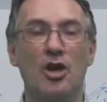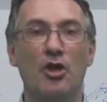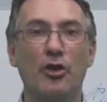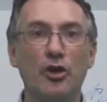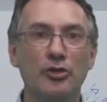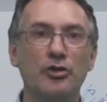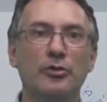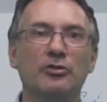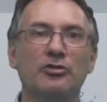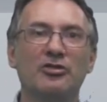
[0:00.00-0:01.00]
The good
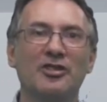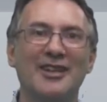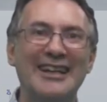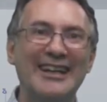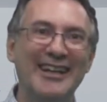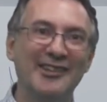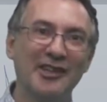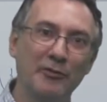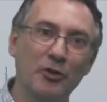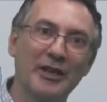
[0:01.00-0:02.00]
news is that
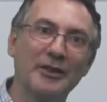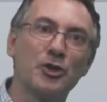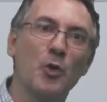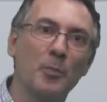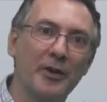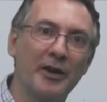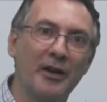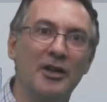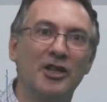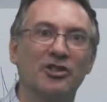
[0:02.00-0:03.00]
if you can compare
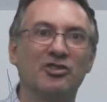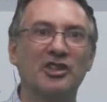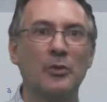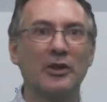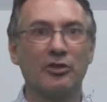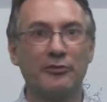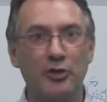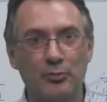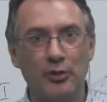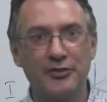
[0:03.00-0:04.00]
the sequence of your
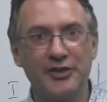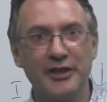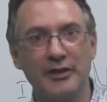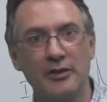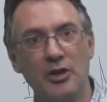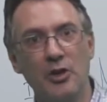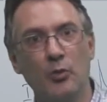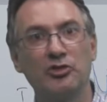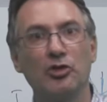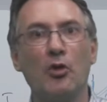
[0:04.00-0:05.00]
protein
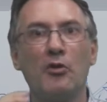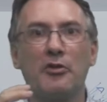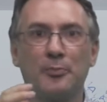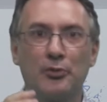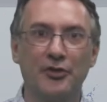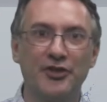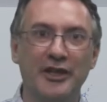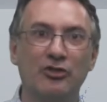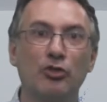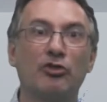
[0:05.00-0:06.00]
with other
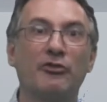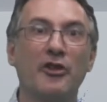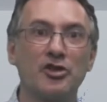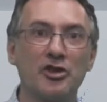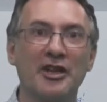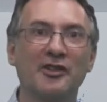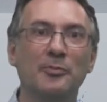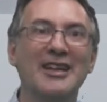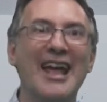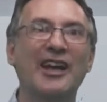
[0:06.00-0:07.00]
proteins whose function has
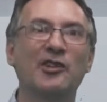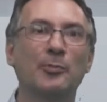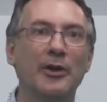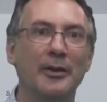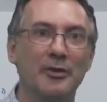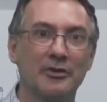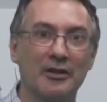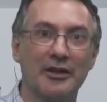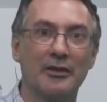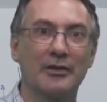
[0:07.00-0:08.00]
been experimentally
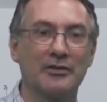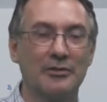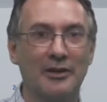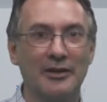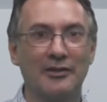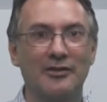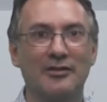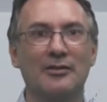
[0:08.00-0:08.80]
characterized,